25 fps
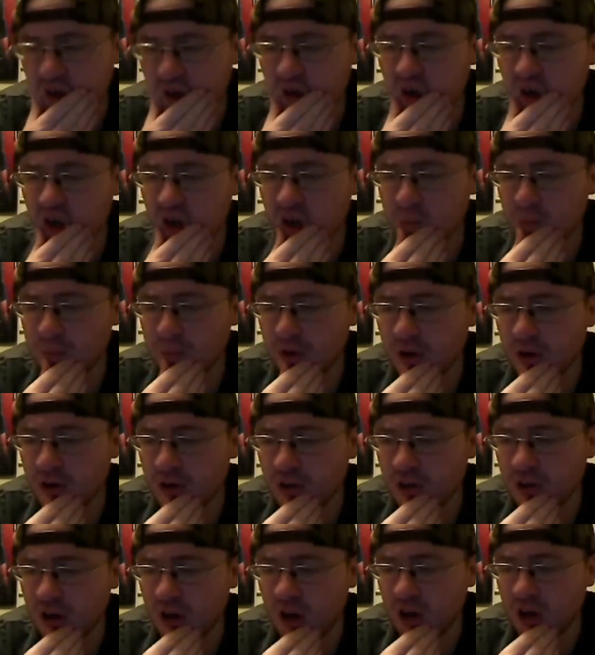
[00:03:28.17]
up on
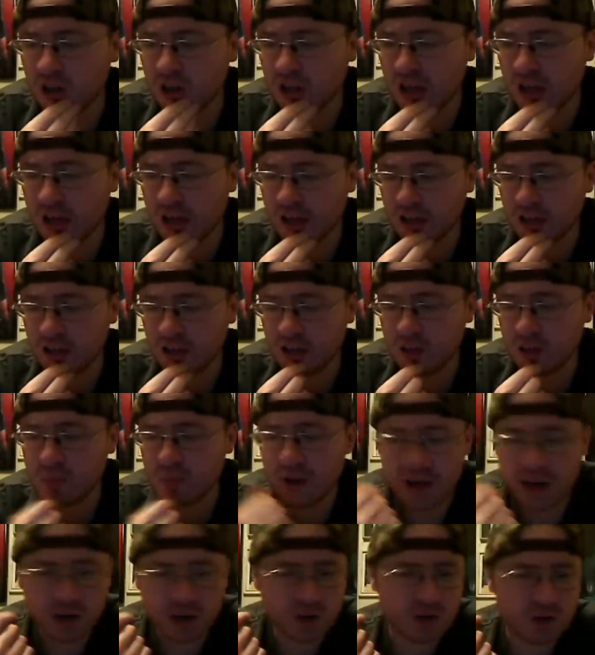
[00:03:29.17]
it online,
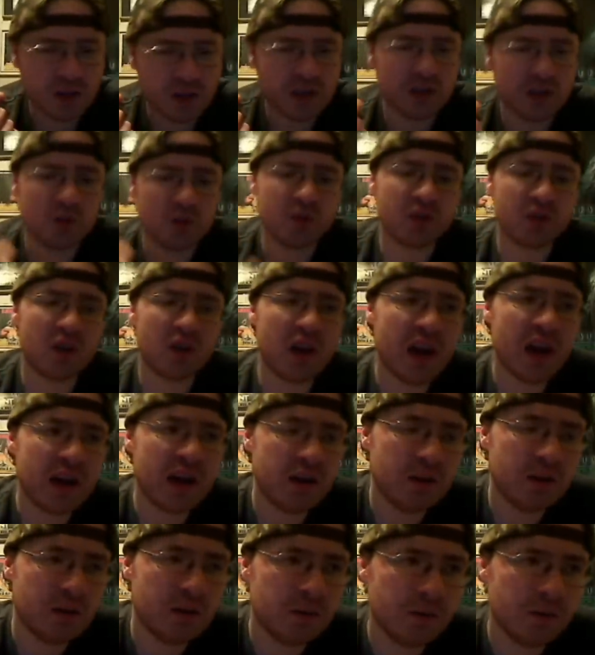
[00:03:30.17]
apparently there was a lot
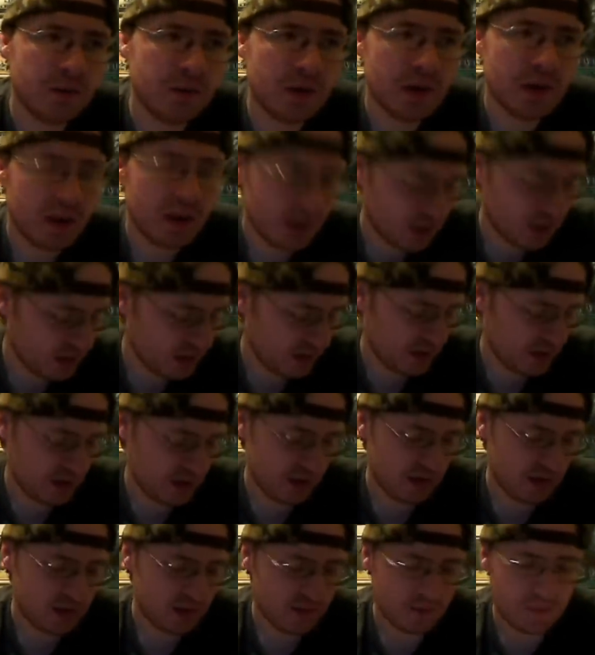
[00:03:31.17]
of
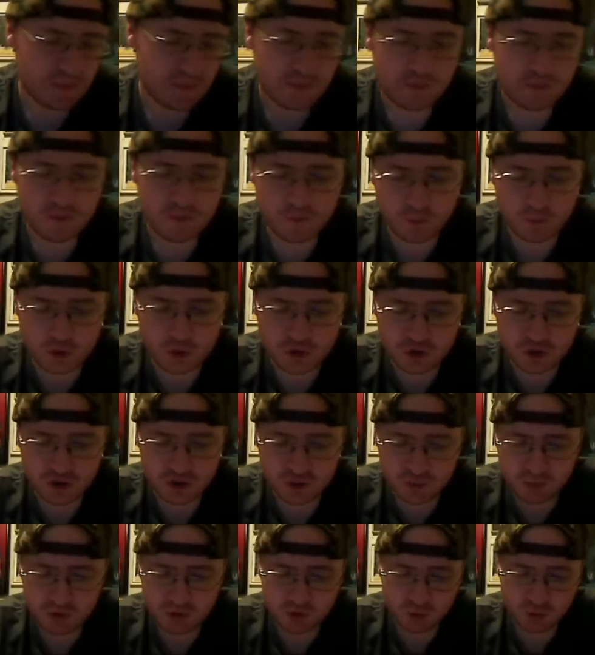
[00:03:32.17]

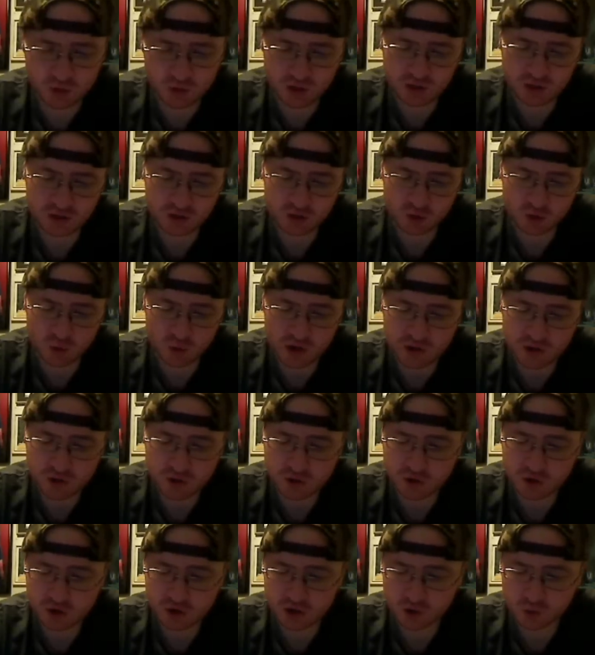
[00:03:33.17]
friction between the
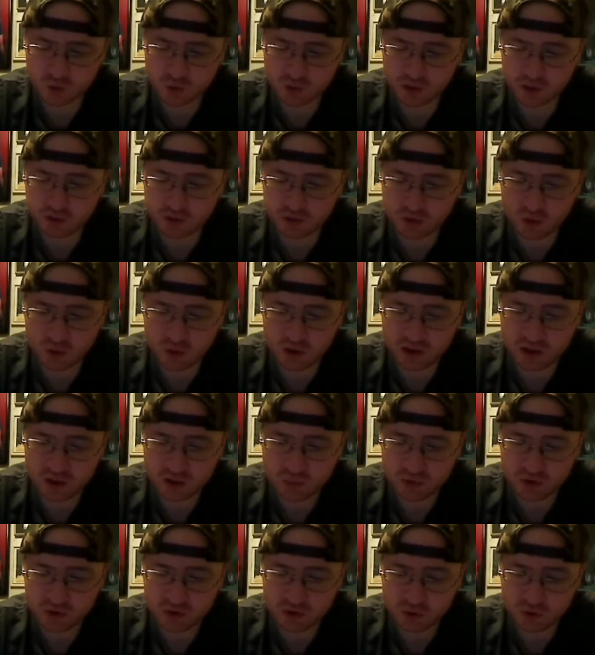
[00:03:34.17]
director Chuck Russell and the
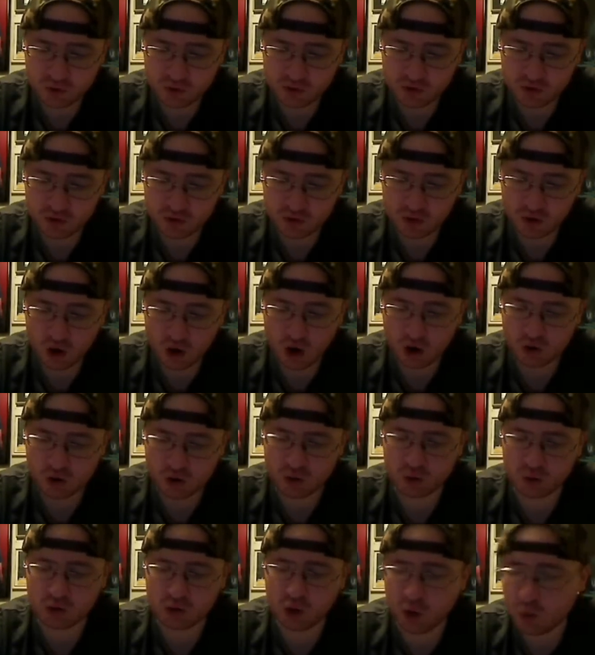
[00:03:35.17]
producer
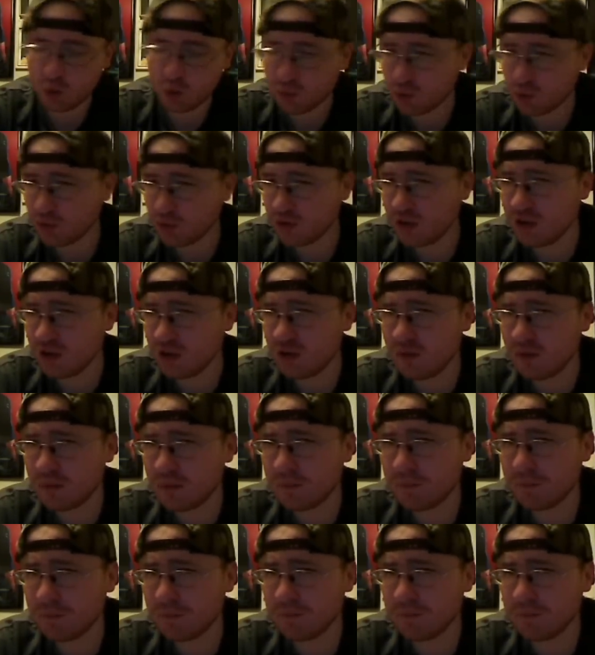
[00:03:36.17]
Arnold Kopelson.